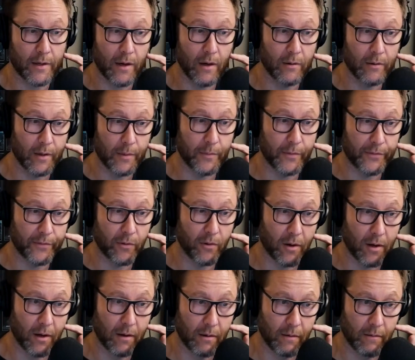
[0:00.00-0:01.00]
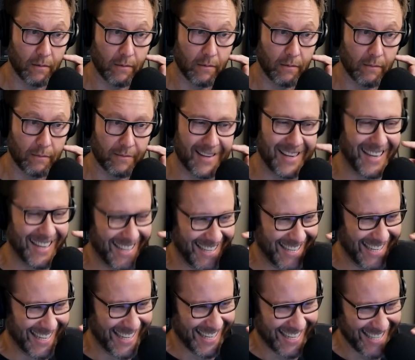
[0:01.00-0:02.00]
on Conan before.
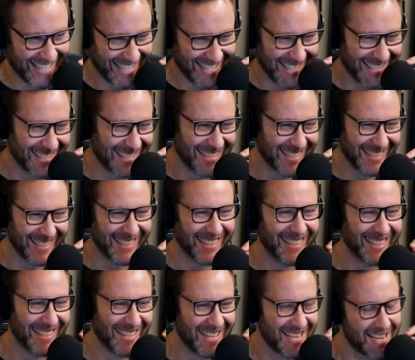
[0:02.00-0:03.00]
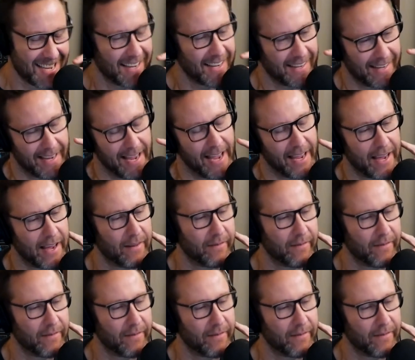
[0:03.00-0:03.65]
Yeah. He's so quick. Yeah.